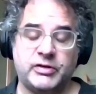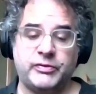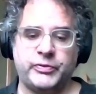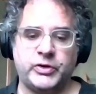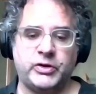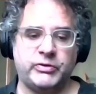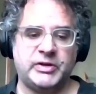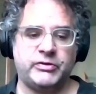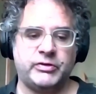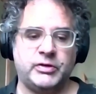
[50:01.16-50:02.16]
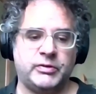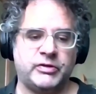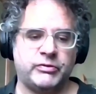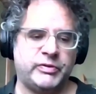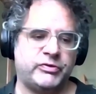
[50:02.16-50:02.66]
and I forgot to mention it
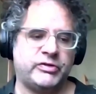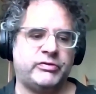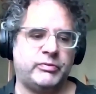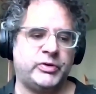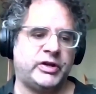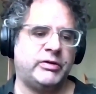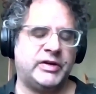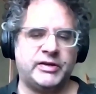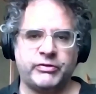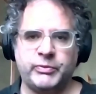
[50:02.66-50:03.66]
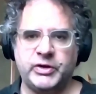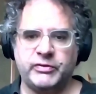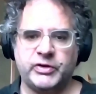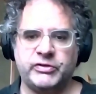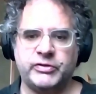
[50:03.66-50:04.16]
because we've just, we're going to announce the
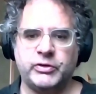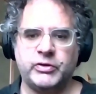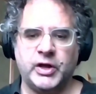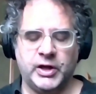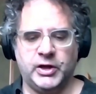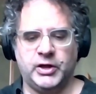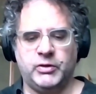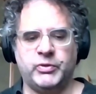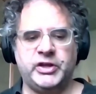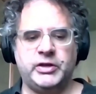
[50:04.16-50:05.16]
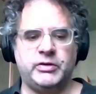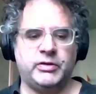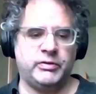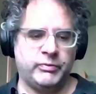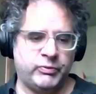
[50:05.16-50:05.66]
winner very soon.
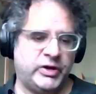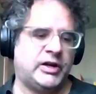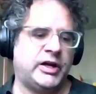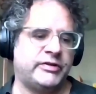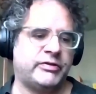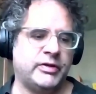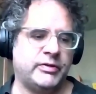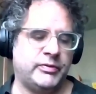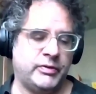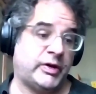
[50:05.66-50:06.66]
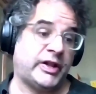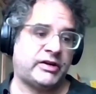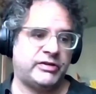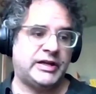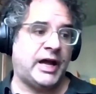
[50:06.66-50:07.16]
We realized that, well,
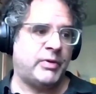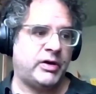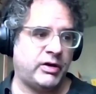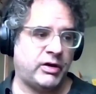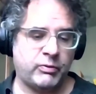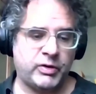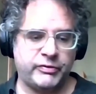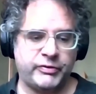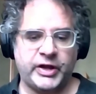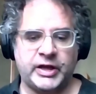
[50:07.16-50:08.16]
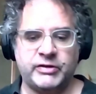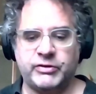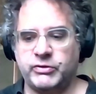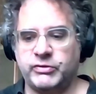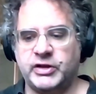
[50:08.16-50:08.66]
actually, Emma, our wonderful
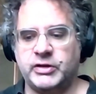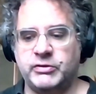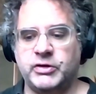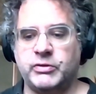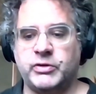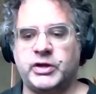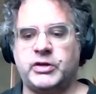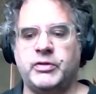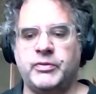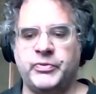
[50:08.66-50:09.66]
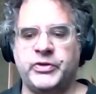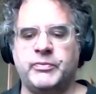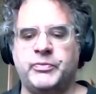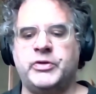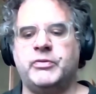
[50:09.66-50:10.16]
editor, said, you know, like
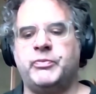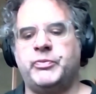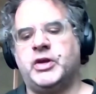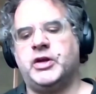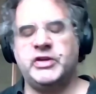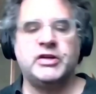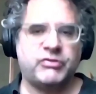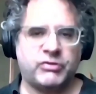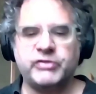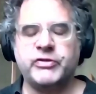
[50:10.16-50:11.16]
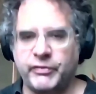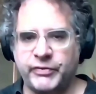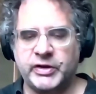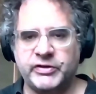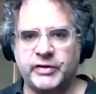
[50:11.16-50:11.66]
the, the, the industry is not
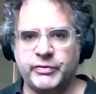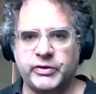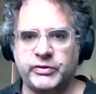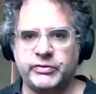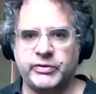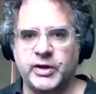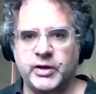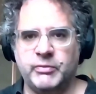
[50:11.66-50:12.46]
very diverse